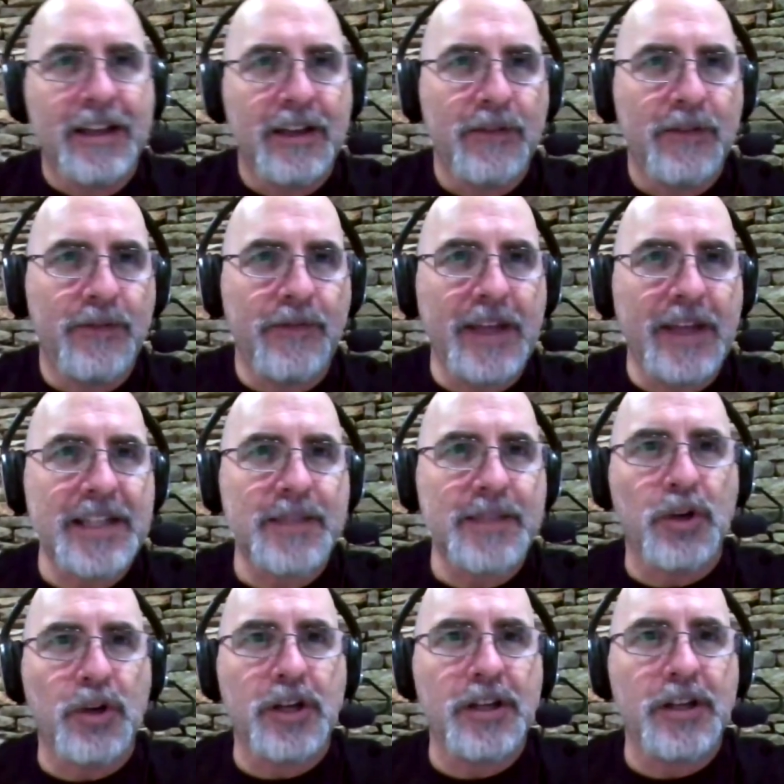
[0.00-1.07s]

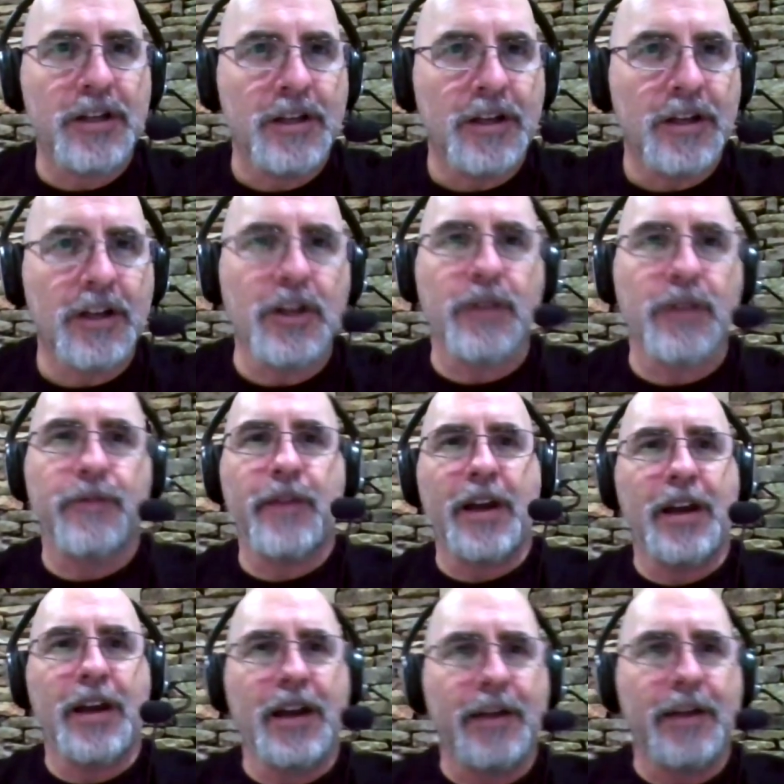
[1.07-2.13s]
Facebook. I uh, know,
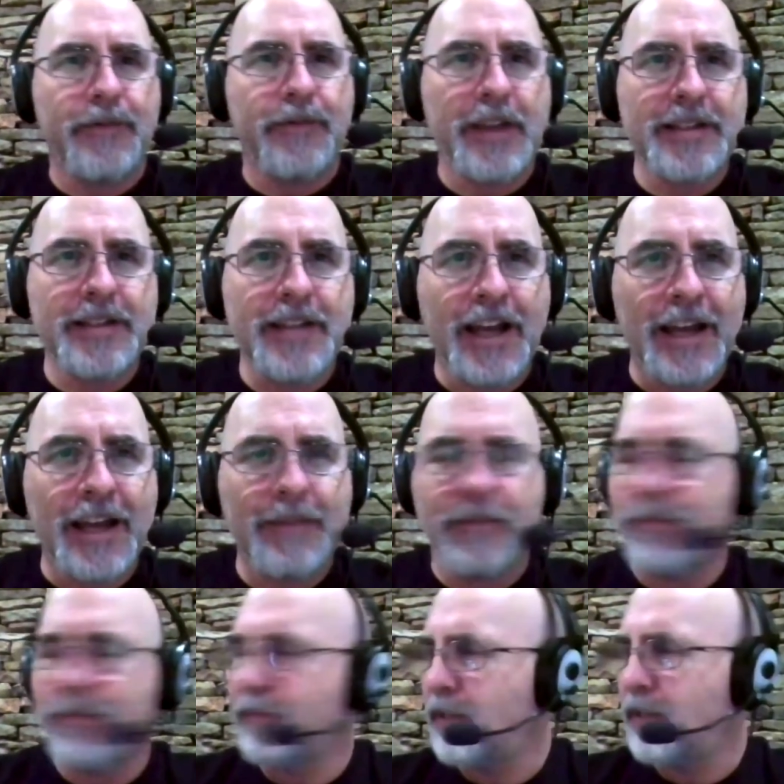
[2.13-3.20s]
uh,
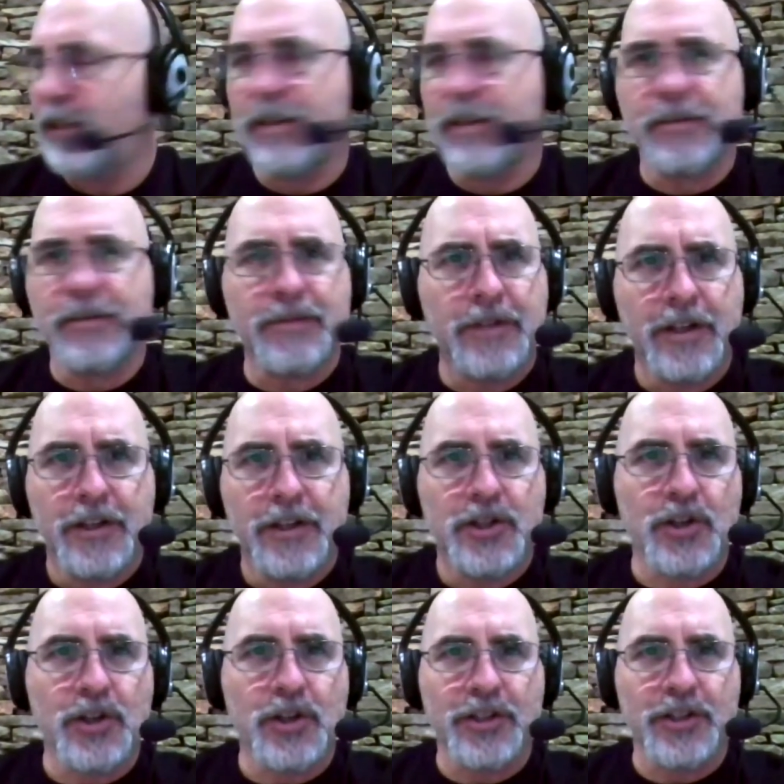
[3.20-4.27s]
FaceTime, you know? Yeah.
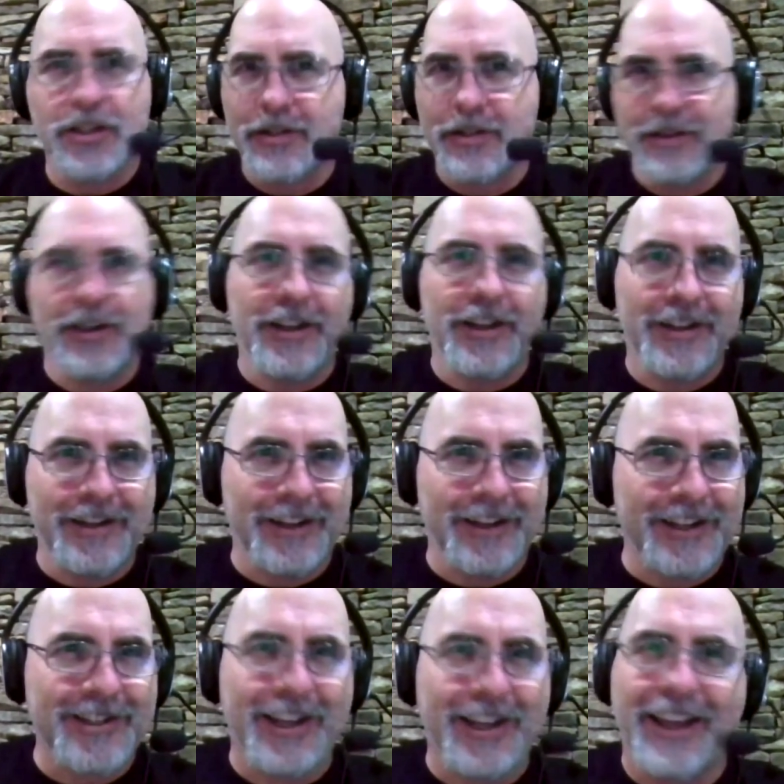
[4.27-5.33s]
So I just, yeah
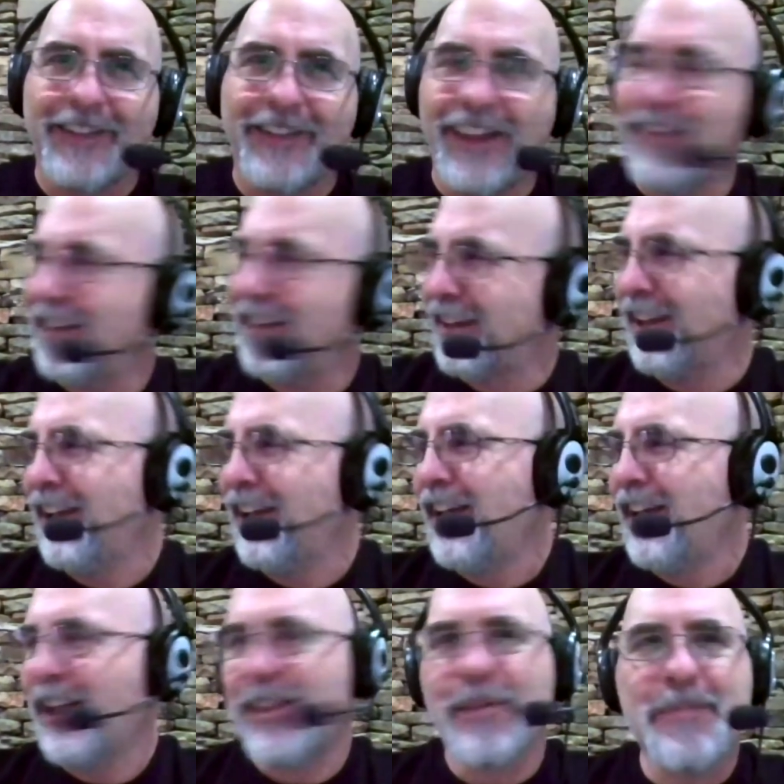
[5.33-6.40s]
so I have like
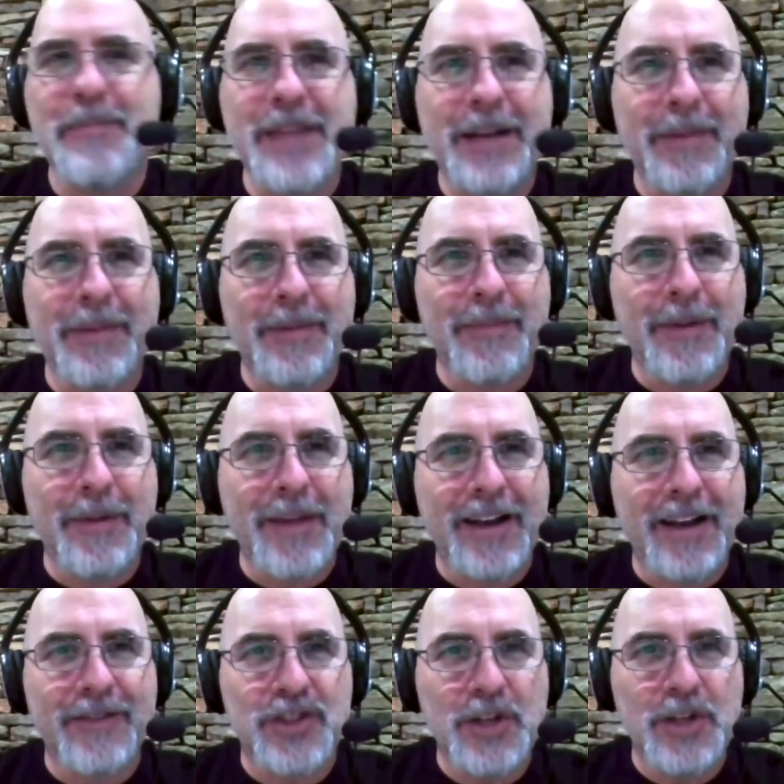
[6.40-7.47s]
the minimum
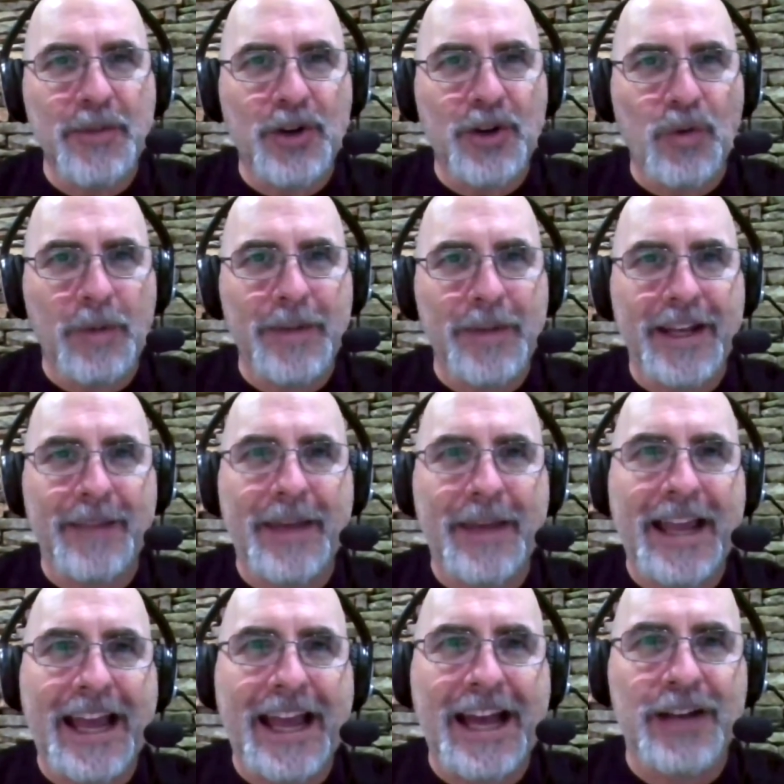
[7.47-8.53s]
amount of gym equipment in
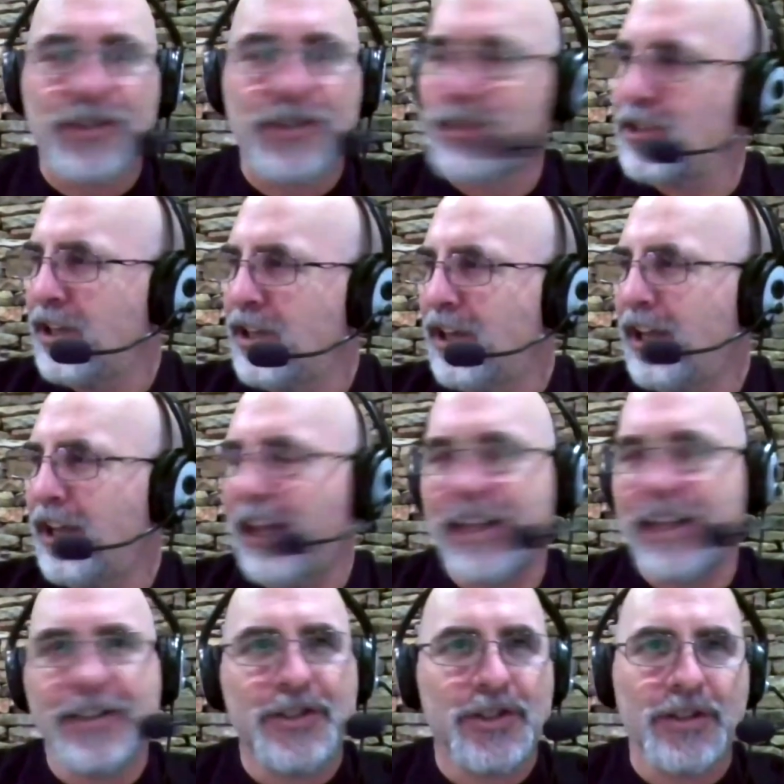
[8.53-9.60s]
my house,
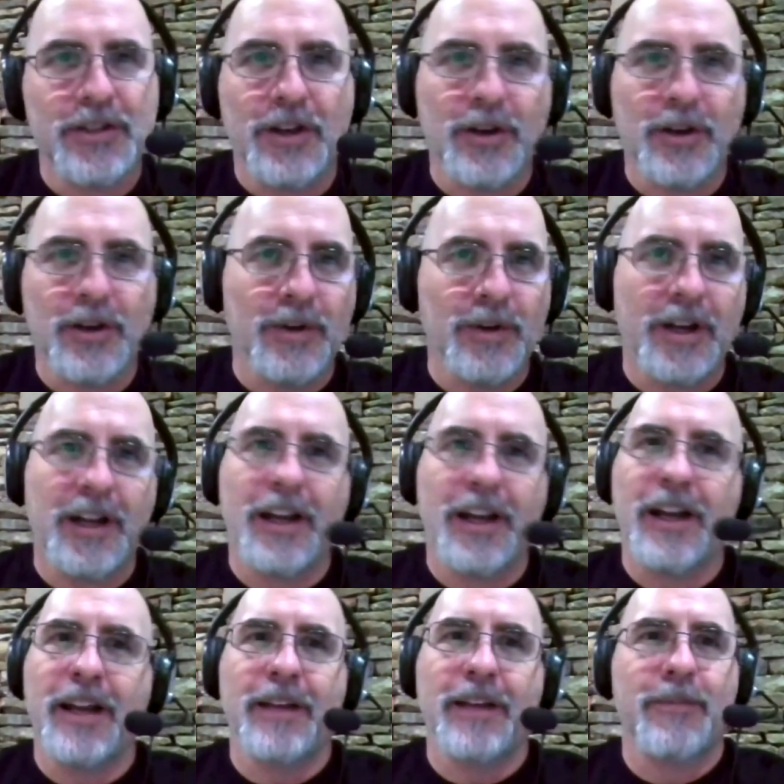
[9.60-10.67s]
and so
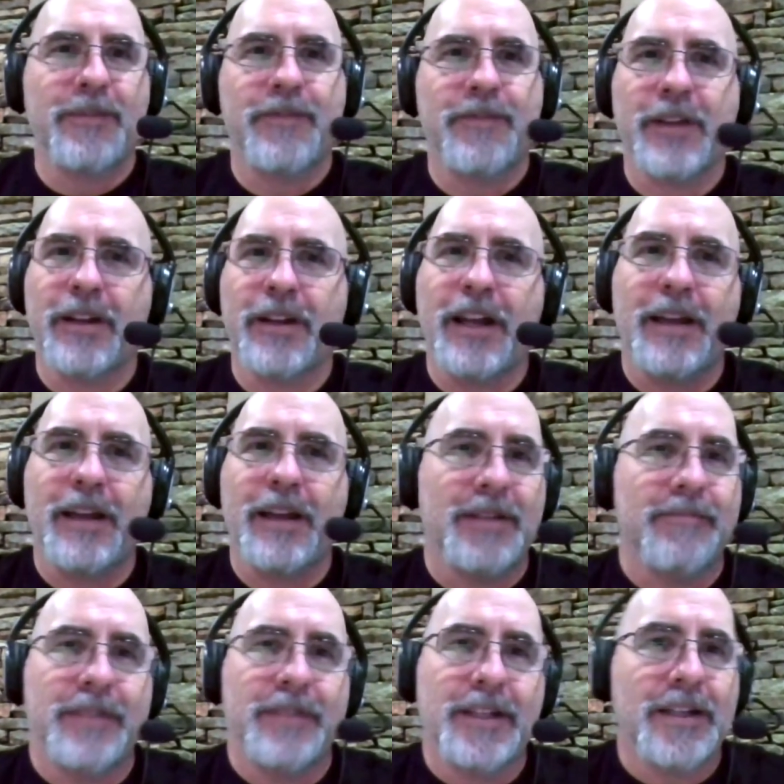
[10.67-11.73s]
uh, we figured out. I
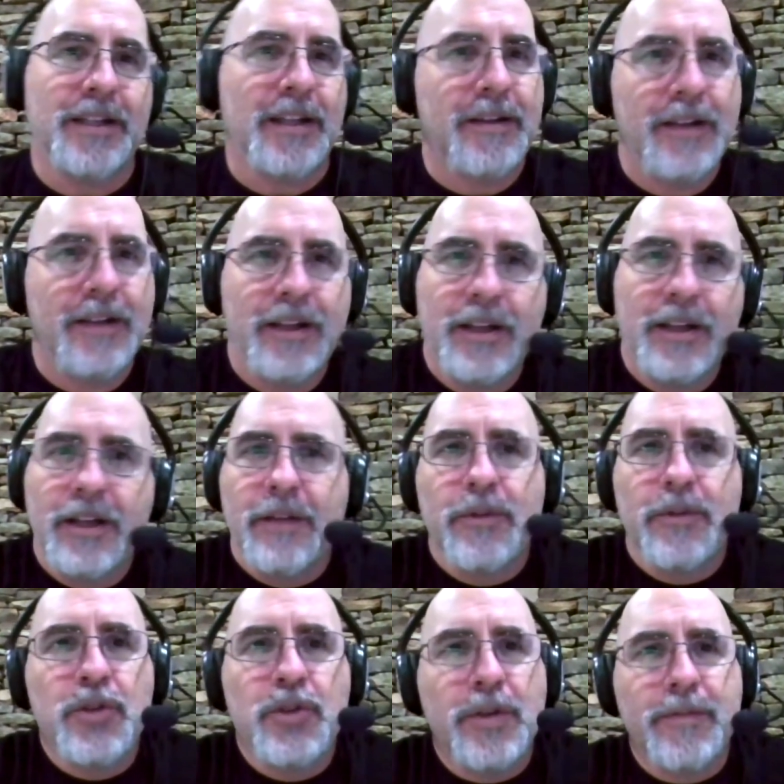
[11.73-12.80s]
mean, he
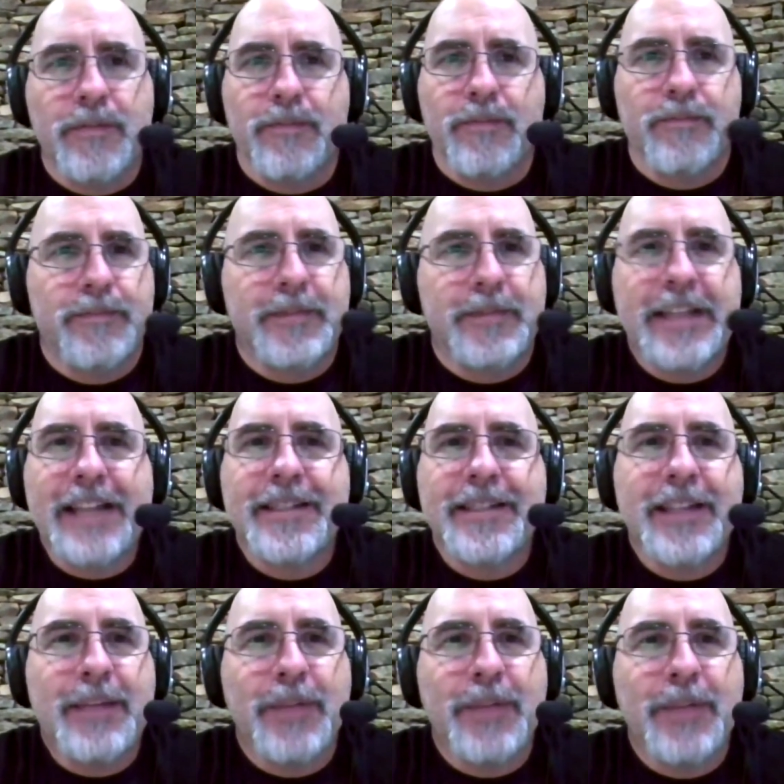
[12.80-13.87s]
we're doing
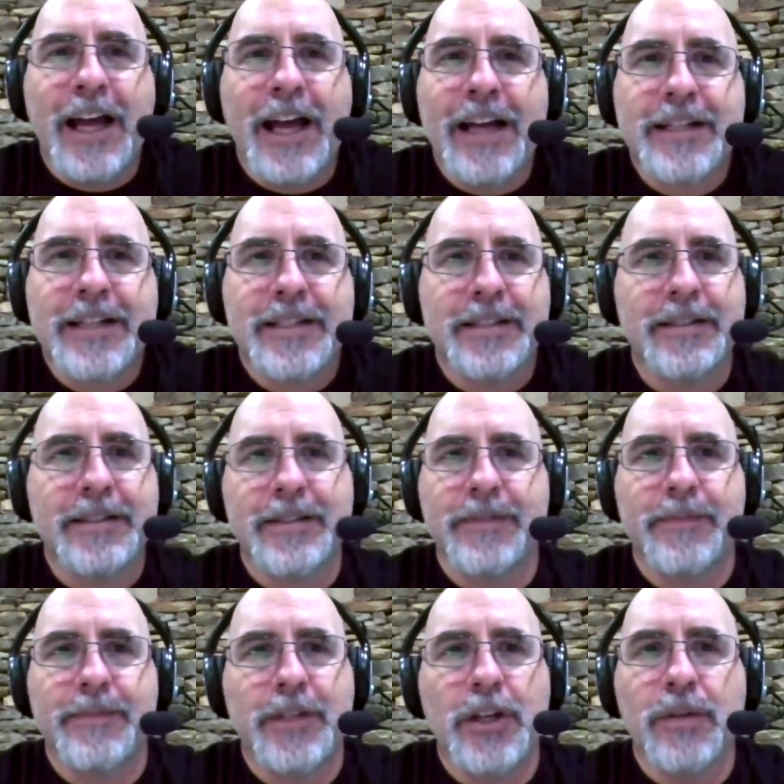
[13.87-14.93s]
density blocks and
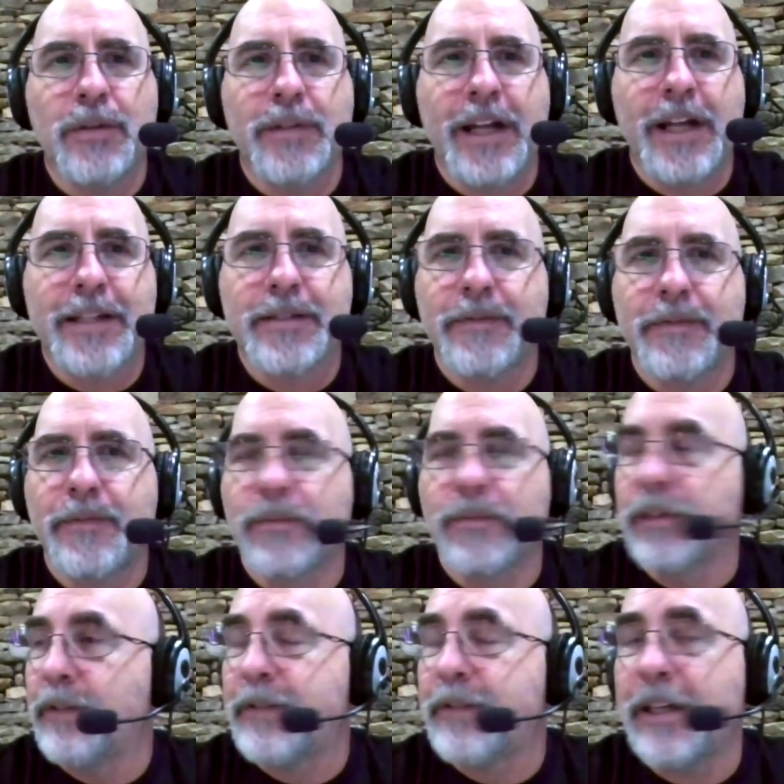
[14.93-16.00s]
you know lots of
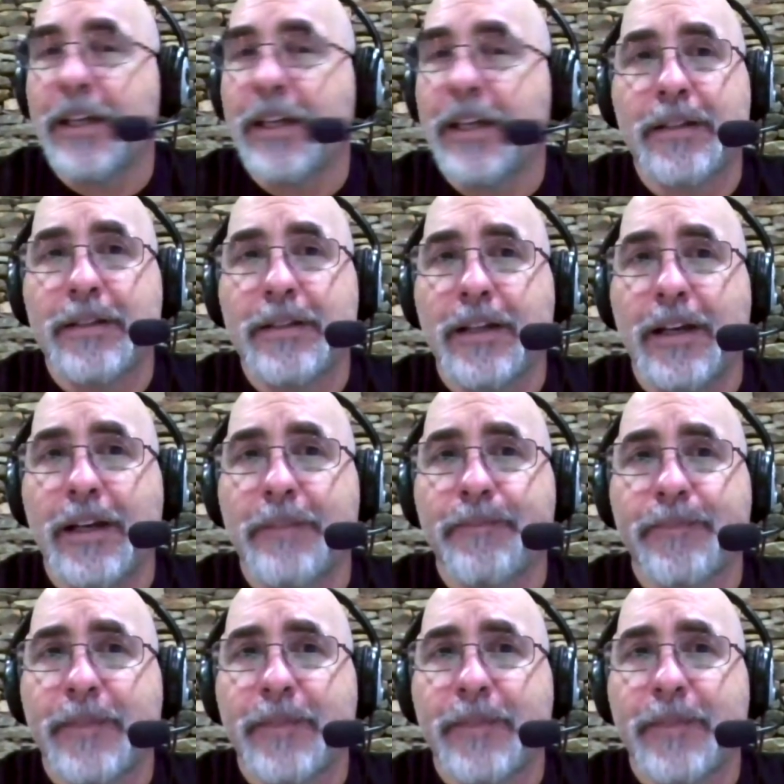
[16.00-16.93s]
lifting and um,